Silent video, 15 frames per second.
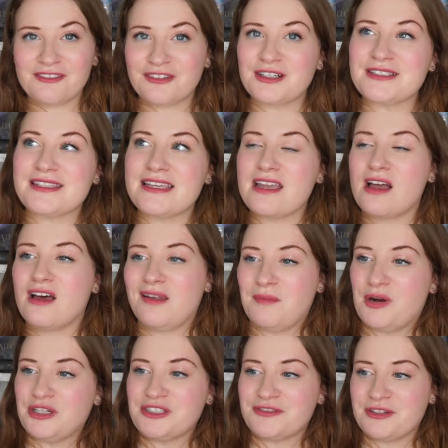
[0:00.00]
Firstly, on
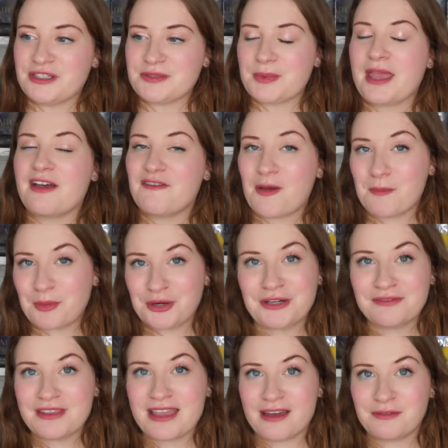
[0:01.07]
March 1st, we have A Burn
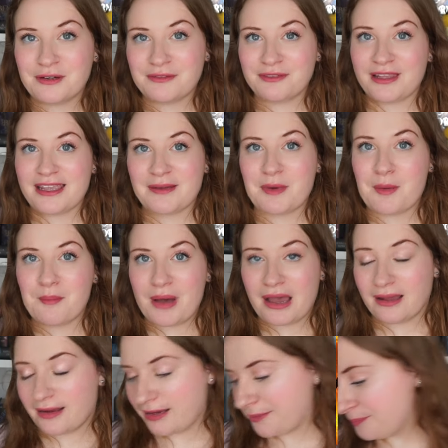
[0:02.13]
of the Ever Flame
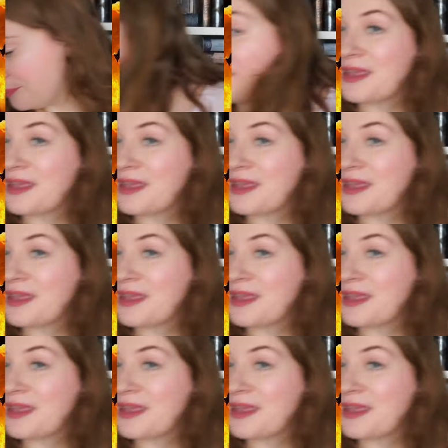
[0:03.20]
by